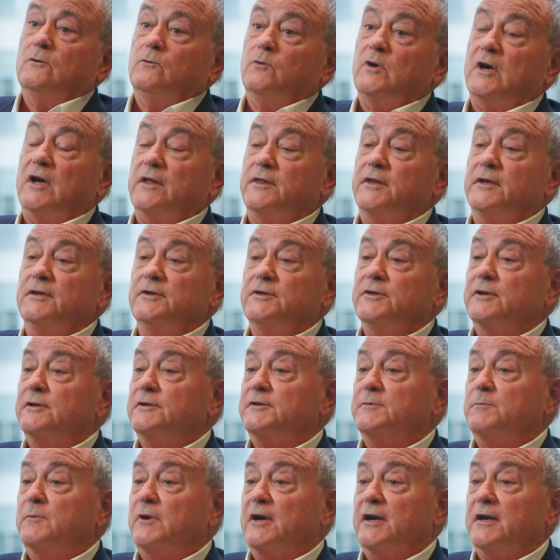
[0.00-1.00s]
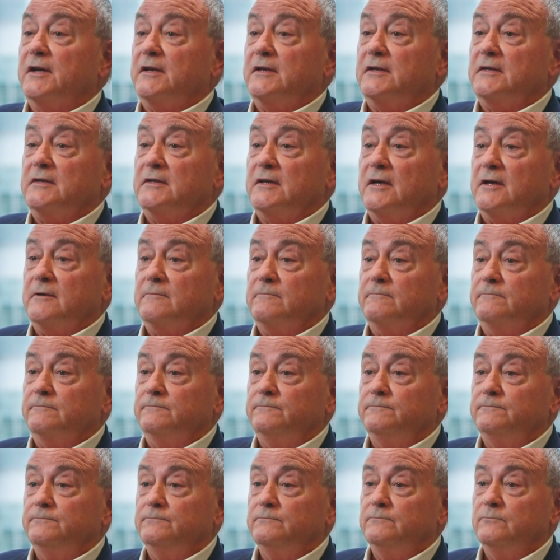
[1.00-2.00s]
Well, the insurance market,
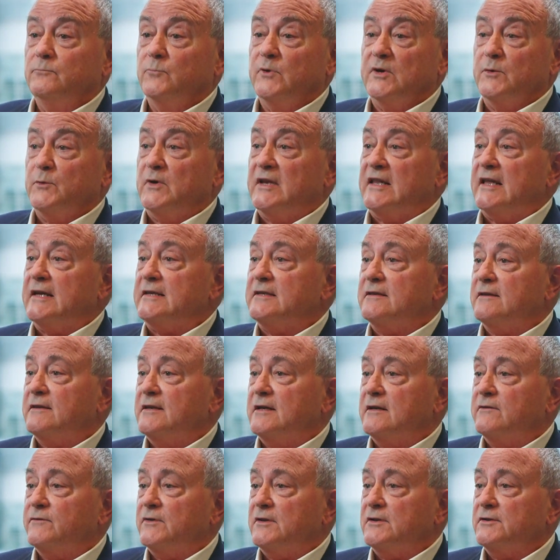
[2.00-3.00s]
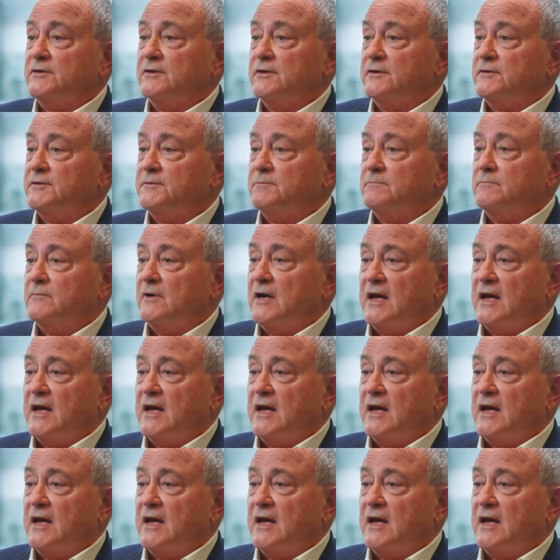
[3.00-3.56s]
we like to think of the insurance,